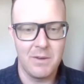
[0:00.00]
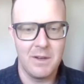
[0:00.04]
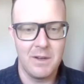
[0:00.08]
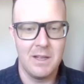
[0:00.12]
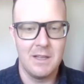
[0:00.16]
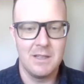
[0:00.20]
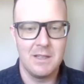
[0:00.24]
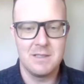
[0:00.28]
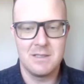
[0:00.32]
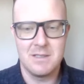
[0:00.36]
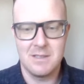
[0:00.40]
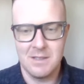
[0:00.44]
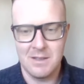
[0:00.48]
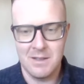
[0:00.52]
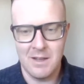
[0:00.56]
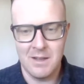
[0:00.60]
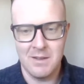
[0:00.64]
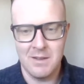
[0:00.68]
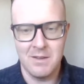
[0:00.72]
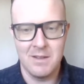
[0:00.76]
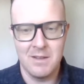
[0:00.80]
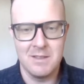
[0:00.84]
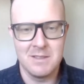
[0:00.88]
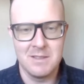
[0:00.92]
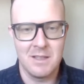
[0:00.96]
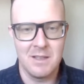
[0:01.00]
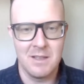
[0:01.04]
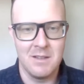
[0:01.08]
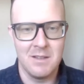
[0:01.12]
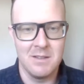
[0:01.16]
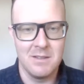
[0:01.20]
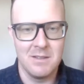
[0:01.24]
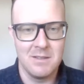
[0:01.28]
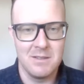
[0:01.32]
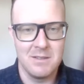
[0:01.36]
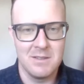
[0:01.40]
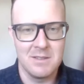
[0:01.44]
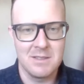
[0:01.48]
friends and then it's going
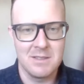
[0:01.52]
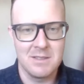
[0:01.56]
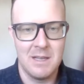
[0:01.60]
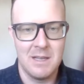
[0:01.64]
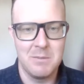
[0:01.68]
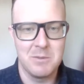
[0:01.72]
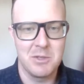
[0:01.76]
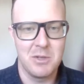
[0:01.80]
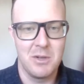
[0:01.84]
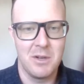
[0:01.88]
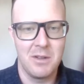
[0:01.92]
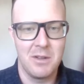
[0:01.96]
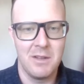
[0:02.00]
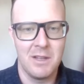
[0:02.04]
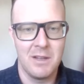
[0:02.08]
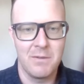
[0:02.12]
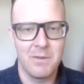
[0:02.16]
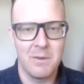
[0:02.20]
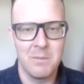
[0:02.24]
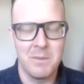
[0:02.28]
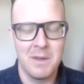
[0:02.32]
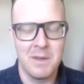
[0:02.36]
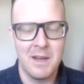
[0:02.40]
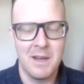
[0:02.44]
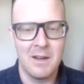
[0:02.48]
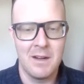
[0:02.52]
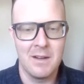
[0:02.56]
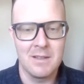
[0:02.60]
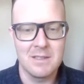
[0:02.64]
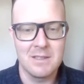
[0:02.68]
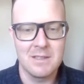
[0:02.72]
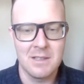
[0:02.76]
to just keep trickling from there.